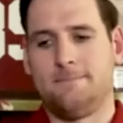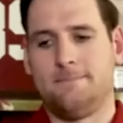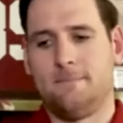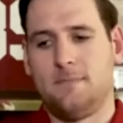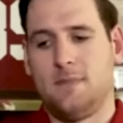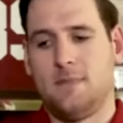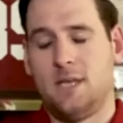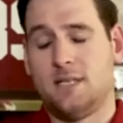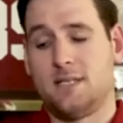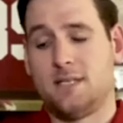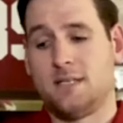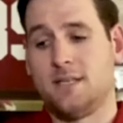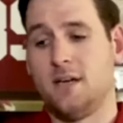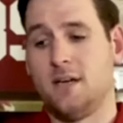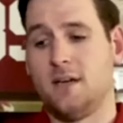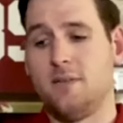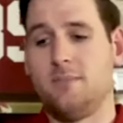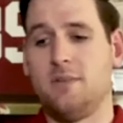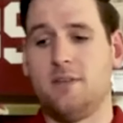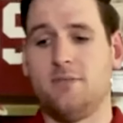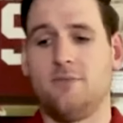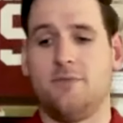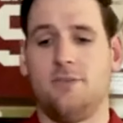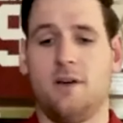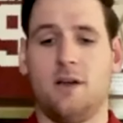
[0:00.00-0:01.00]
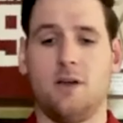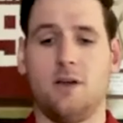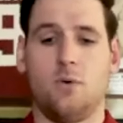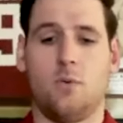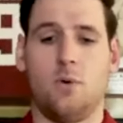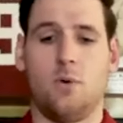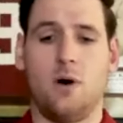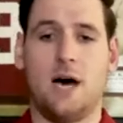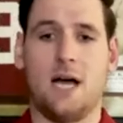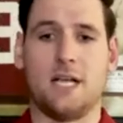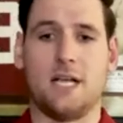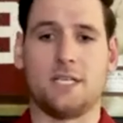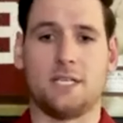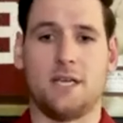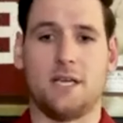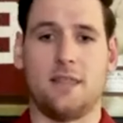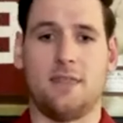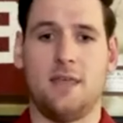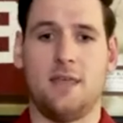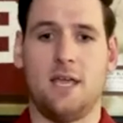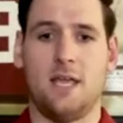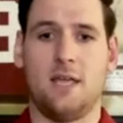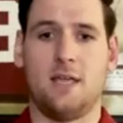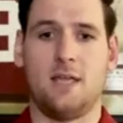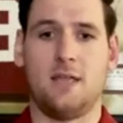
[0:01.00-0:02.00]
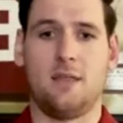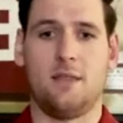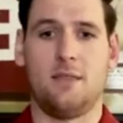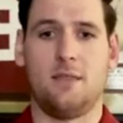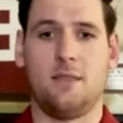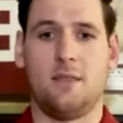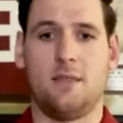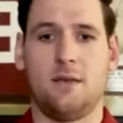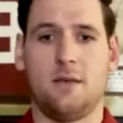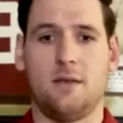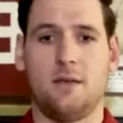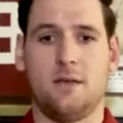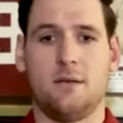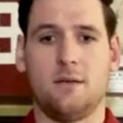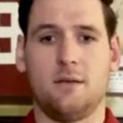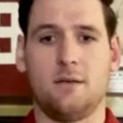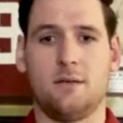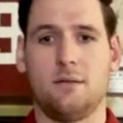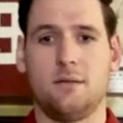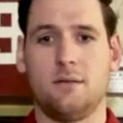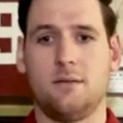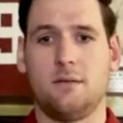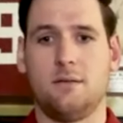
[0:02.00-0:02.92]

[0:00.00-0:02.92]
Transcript: it's going to be fun to watch. I think the